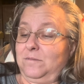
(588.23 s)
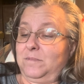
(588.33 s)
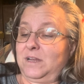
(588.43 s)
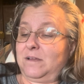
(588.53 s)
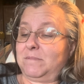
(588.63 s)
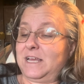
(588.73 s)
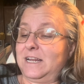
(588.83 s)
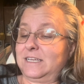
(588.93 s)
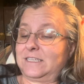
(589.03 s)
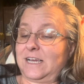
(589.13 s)
but I'm getting
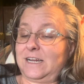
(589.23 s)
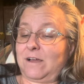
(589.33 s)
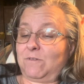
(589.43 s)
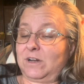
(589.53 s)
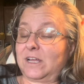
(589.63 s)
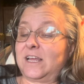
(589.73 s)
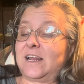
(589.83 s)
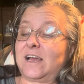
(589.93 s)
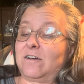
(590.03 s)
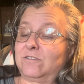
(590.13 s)
excited.
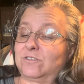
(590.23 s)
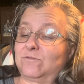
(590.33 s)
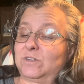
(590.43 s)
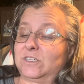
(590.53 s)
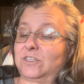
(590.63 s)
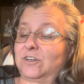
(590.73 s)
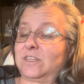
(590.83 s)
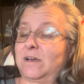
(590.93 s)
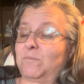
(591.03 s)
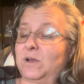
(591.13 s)
I also want to start
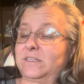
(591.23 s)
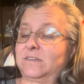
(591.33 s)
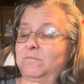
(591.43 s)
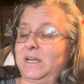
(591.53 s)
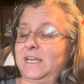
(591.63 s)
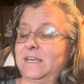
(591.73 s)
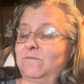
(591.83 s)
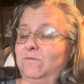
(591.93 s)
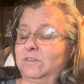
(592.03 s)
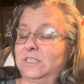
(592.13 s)
that present blanket.
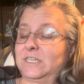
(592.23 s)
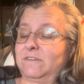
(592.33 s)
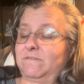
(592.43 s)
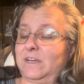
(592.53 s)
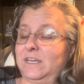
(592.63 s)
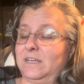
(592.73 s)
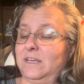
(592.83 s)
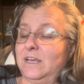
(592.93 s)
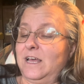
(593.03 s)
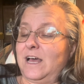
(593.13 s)
We'll see if
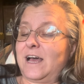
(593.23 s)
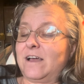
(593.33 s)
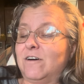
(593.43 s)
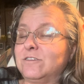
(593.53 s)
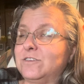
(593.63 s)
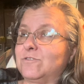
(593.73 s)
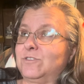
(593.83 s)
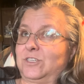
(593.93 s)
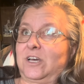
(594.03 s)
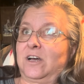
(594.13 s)
I also
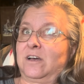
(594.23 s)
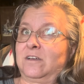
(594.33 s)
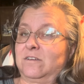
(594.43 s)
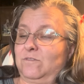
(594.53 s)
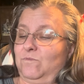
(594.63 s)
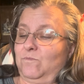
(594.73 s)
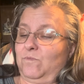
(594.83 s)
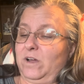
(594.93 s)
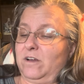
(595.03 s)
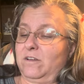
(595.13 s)
saw
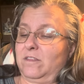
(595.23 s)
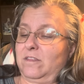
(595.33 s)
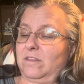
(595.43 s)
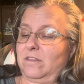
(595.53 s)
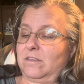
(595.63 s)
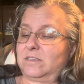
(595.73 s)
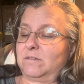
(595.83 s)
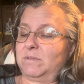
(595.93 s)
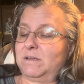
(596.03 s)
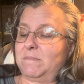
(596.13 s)
where
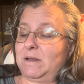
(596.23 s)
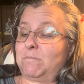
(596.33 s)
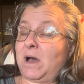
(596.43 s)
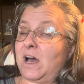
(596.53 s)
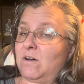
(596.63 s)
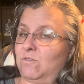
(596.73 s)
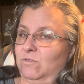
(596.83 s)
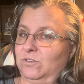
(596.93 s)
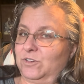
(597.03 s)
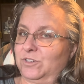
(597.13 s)
somebody made pot
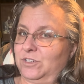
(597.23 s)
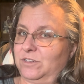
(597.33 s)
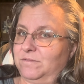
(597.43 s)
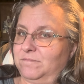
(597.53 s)
holders,